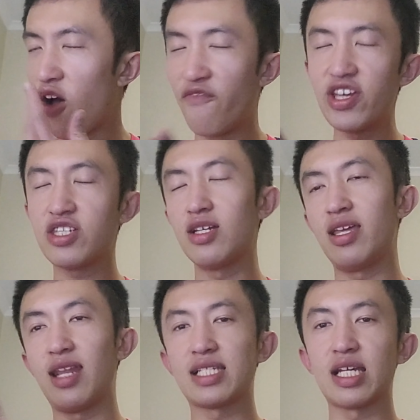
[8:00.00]

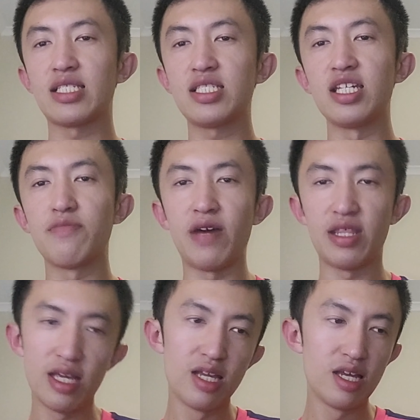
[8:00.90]
officially like 16th,
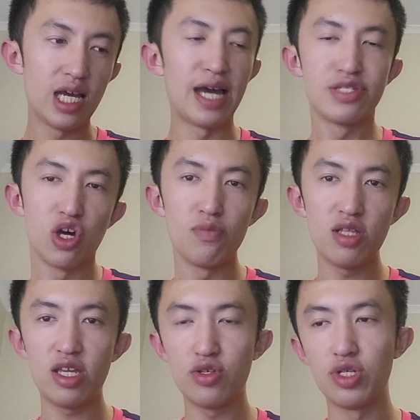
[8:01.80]
but I
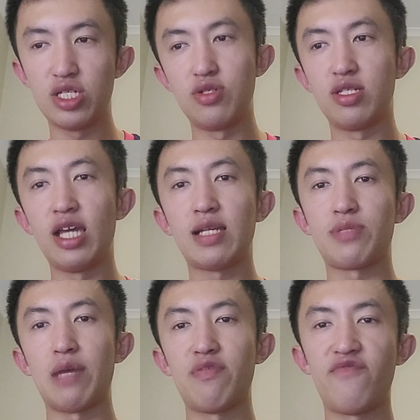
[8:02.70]
normally use today,
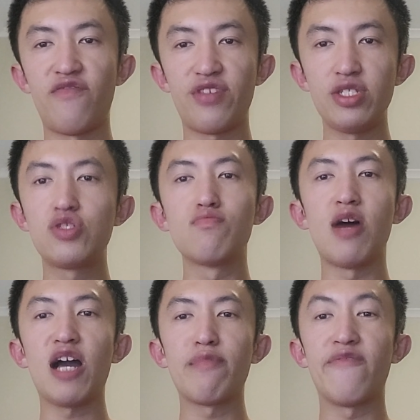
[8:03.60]
September 15th, to
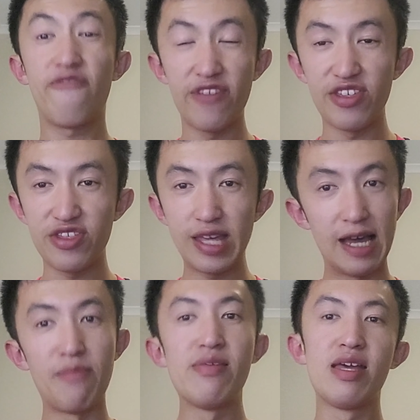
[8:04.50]
mark my
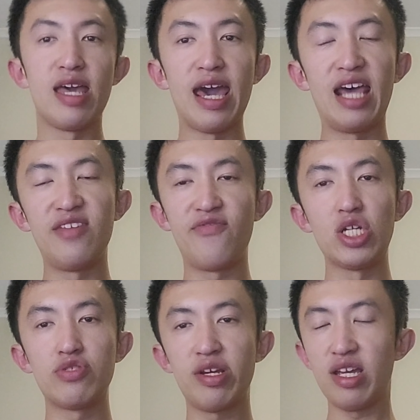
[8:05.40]
5th
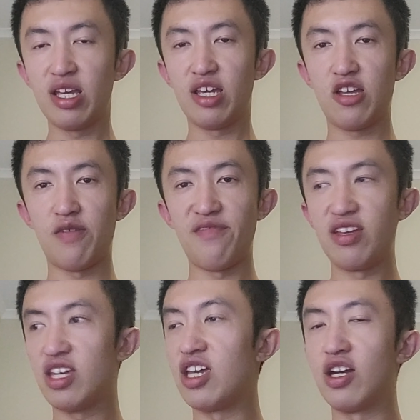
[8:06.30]
anniversary
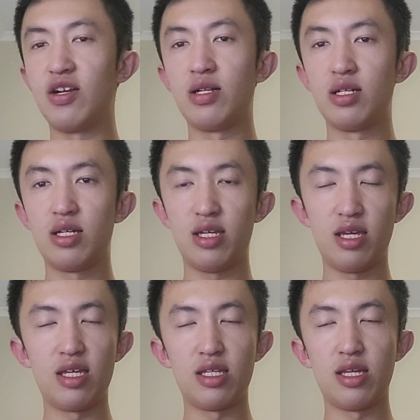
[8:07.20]
here
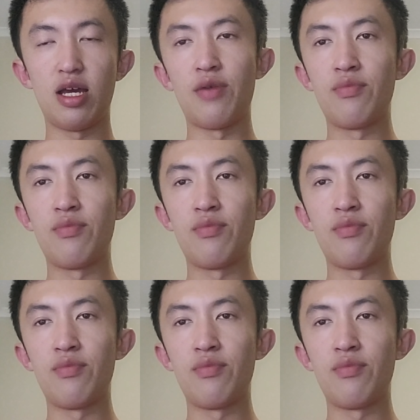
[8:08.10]
in